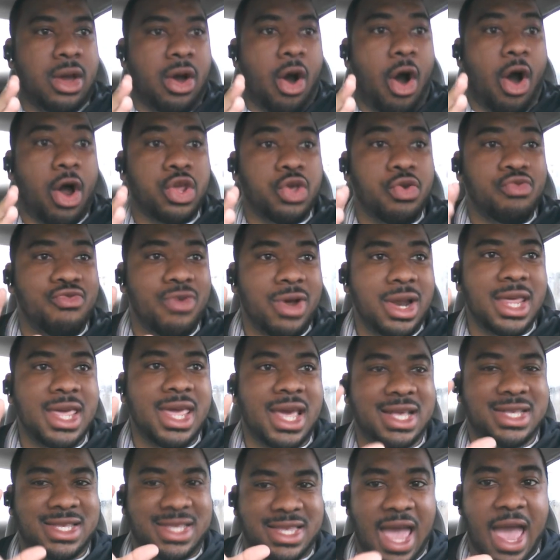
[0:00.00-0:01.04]
are you really
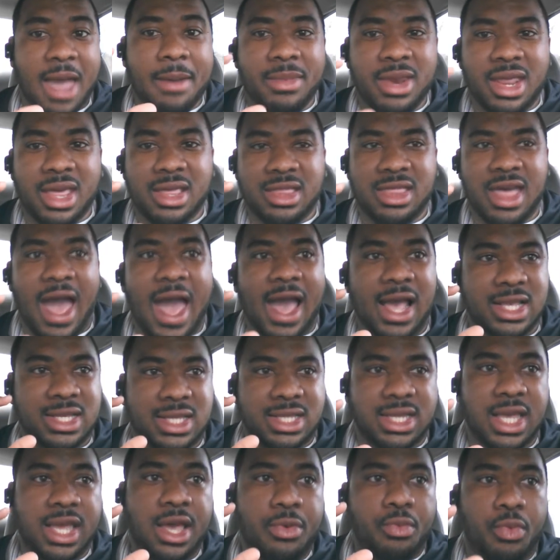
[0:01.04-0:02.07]
examining that and
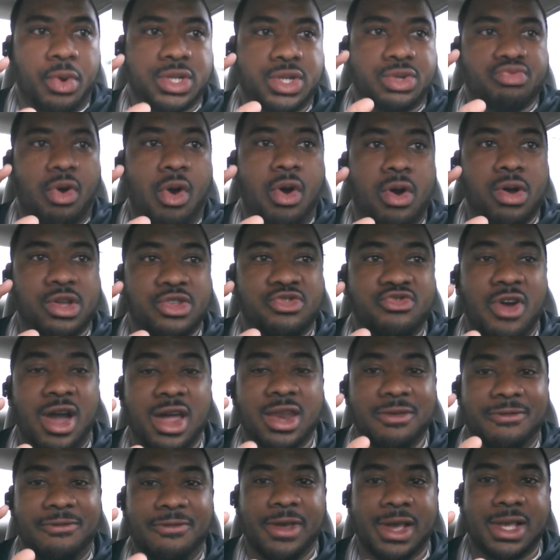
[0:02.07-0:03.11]
seeing what's wrong and
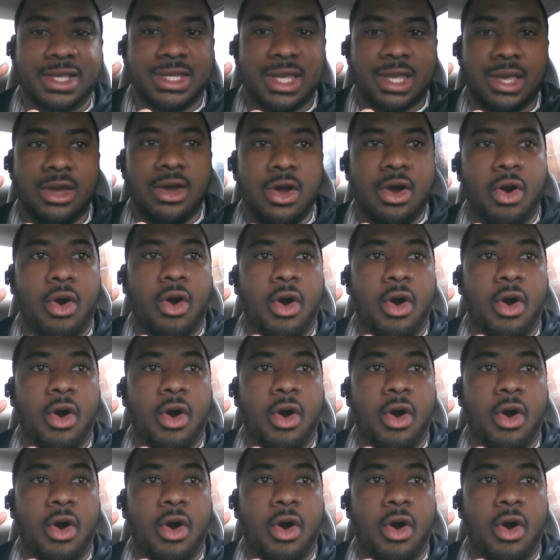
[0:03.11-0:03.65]
trying to fix it?